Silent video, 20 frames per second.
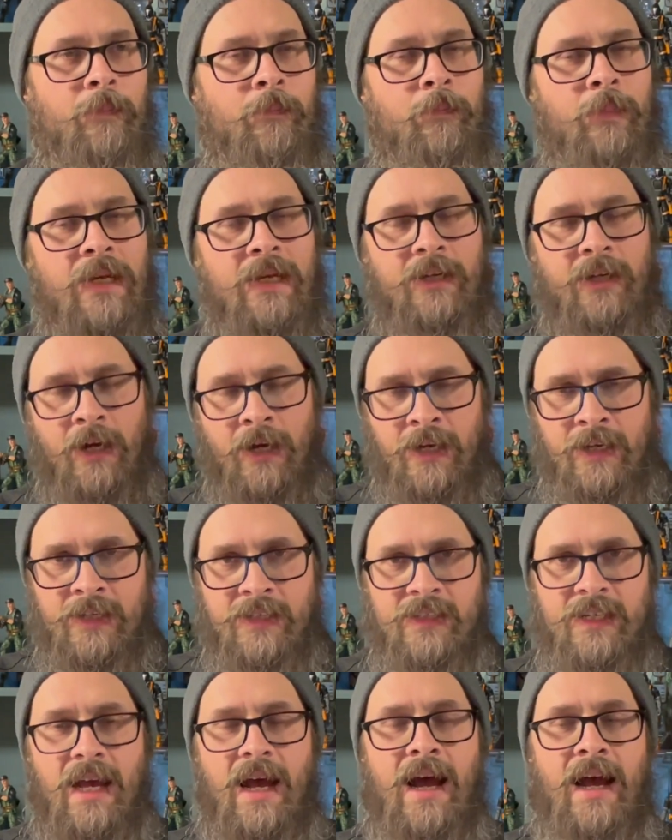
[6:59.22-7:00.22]

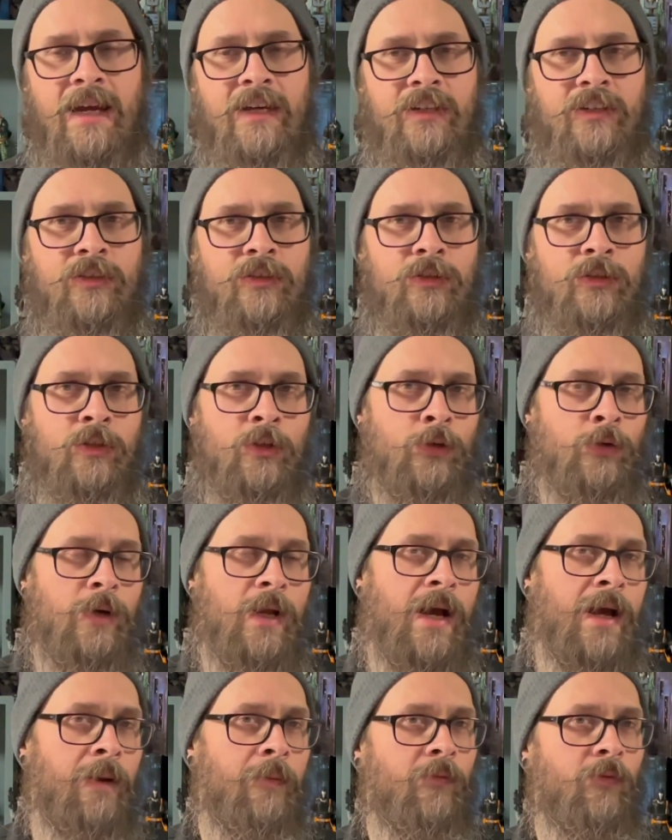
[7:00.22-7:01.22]
because I do
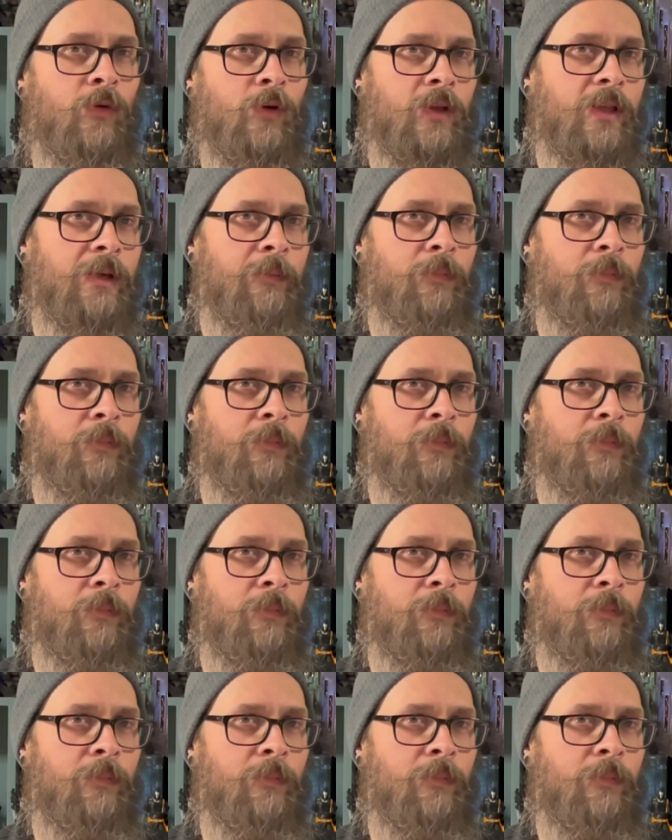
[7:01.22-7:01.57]
not really